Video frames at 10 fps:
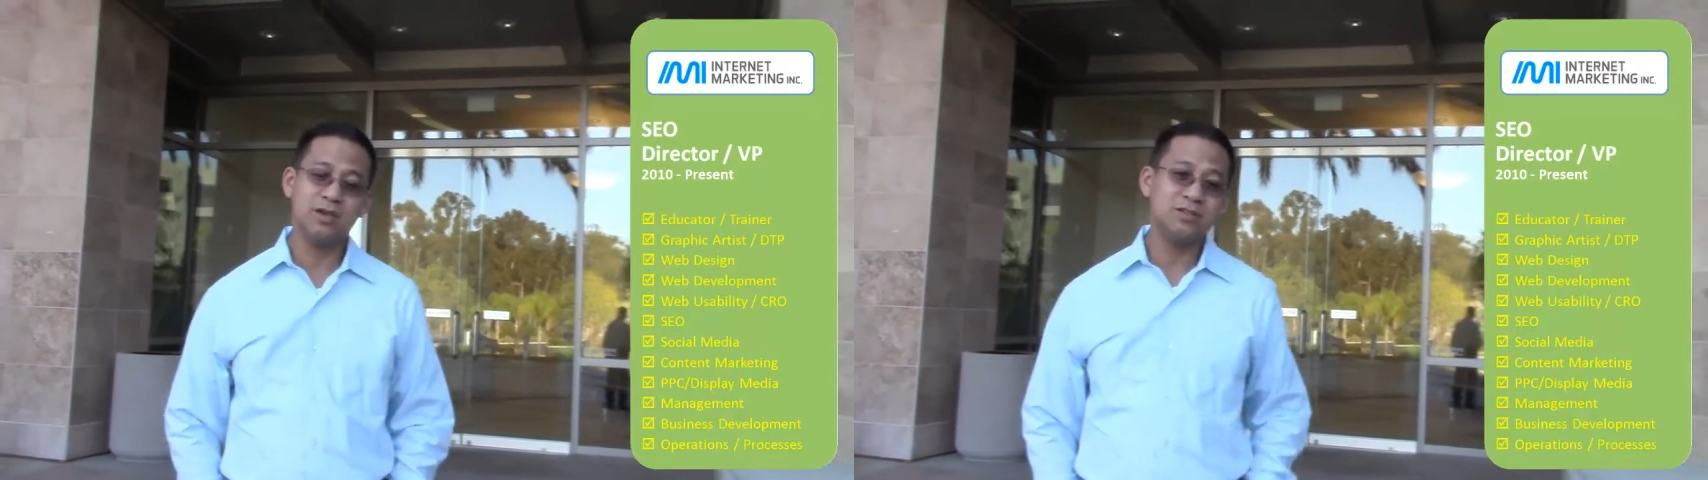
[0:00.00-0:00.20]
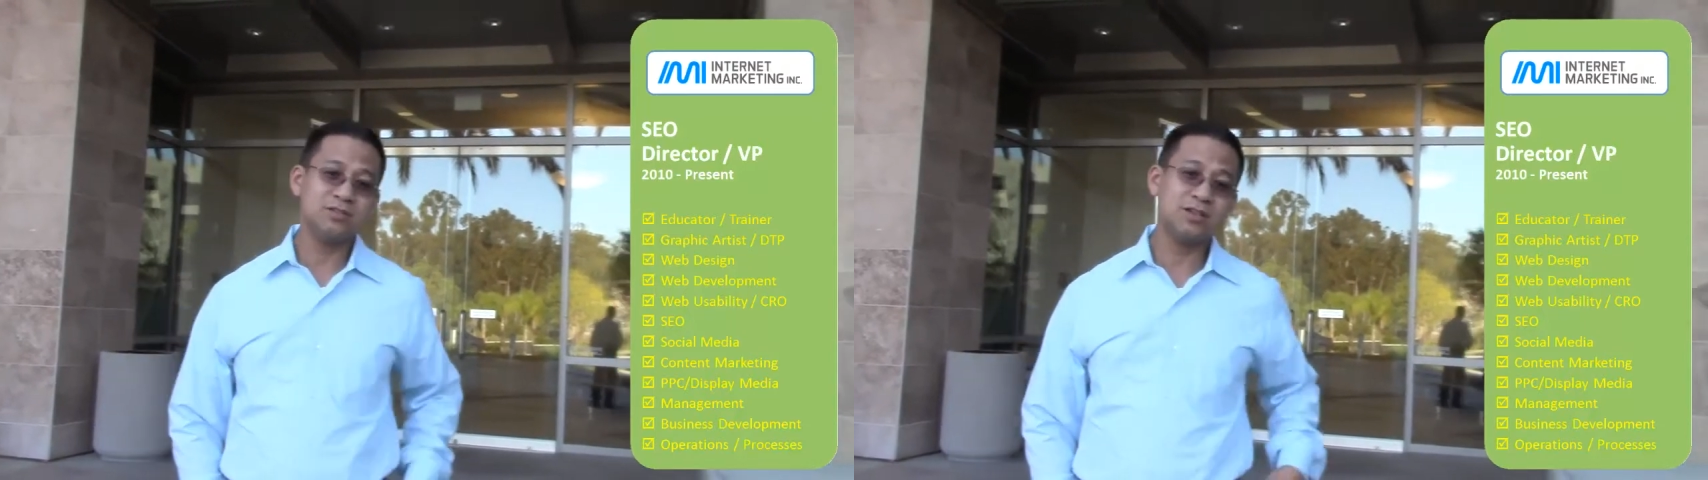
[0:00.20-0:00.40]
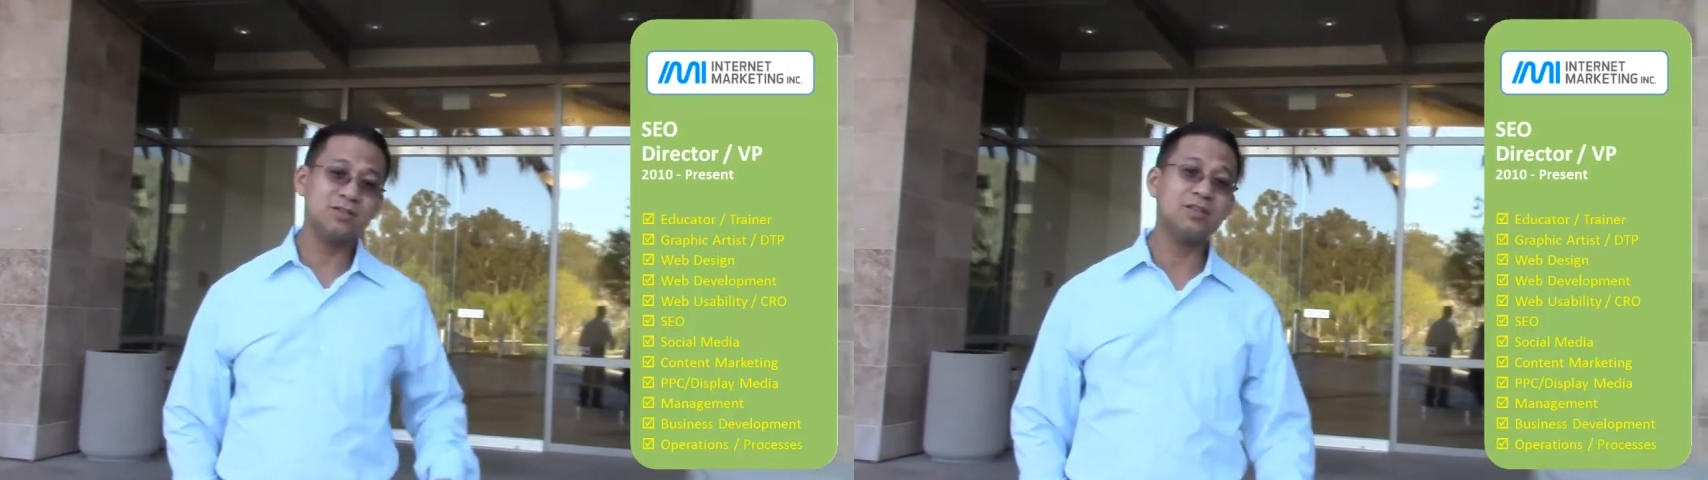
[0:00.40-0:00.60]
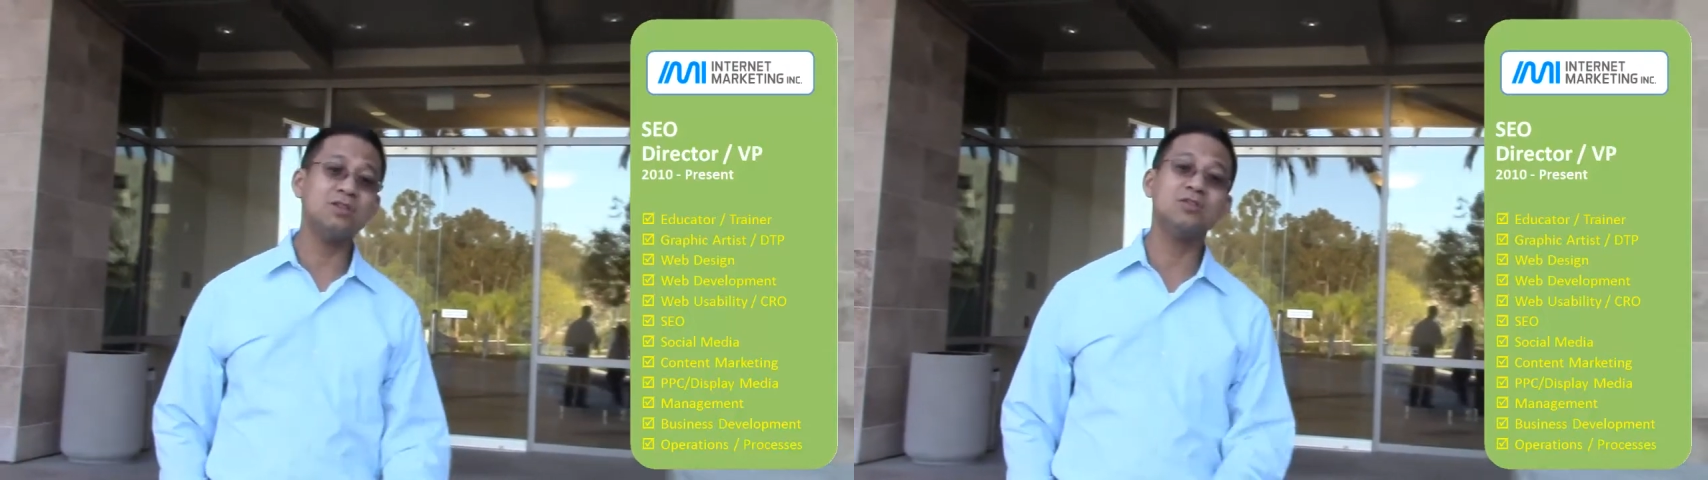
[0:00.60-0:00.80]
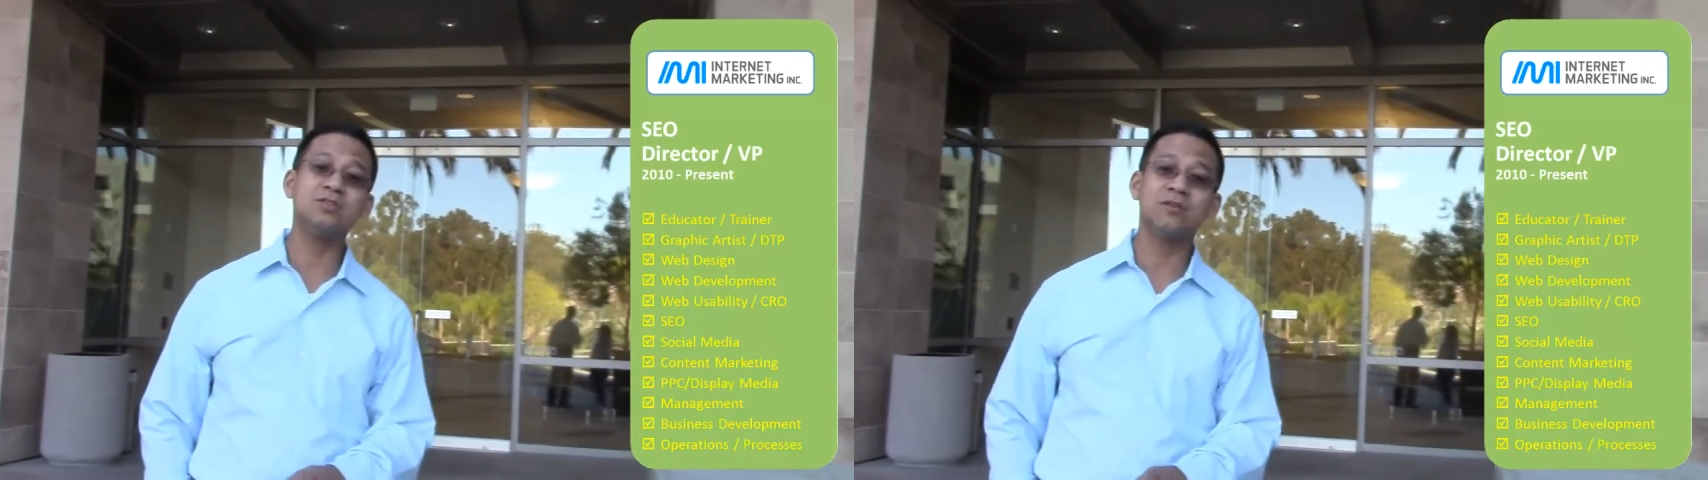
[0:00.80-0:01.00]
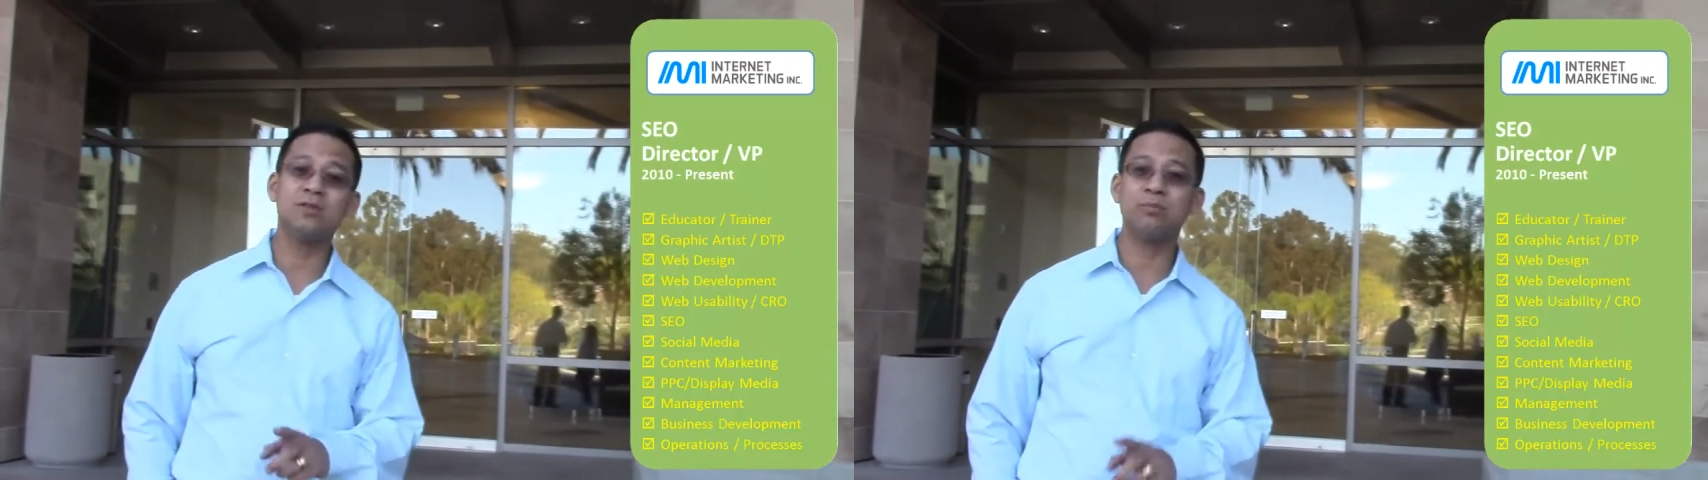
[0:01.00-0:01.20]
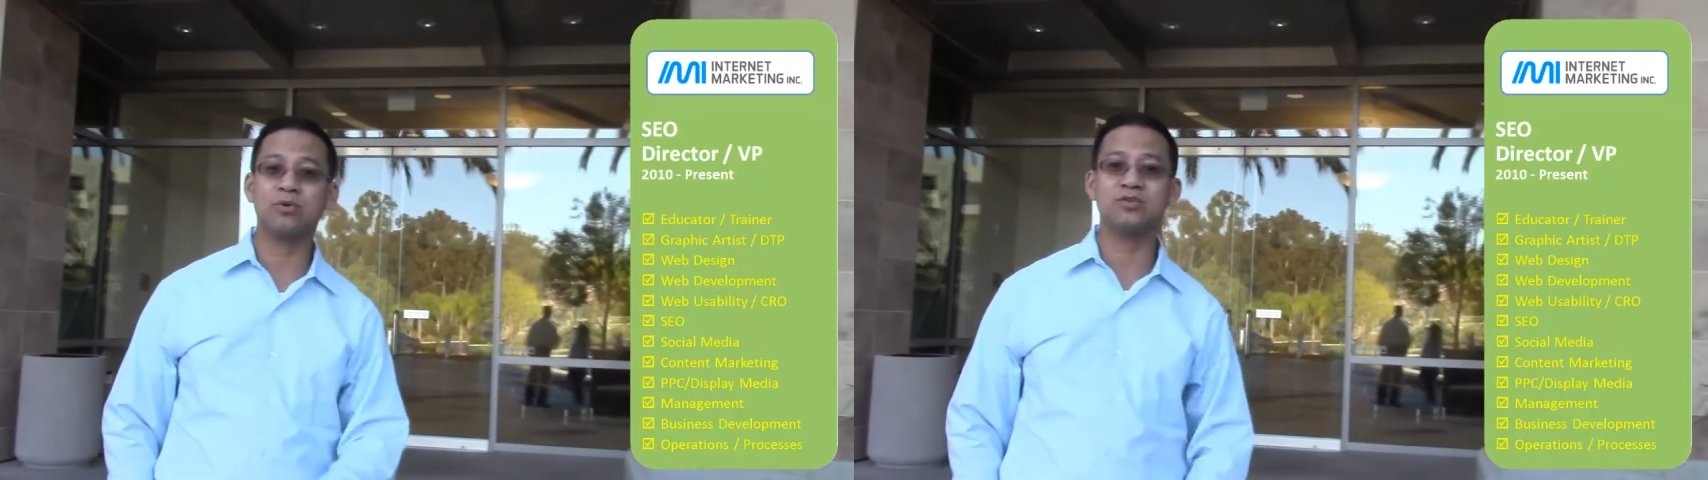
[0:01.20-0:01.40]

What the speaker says: 60 to 70%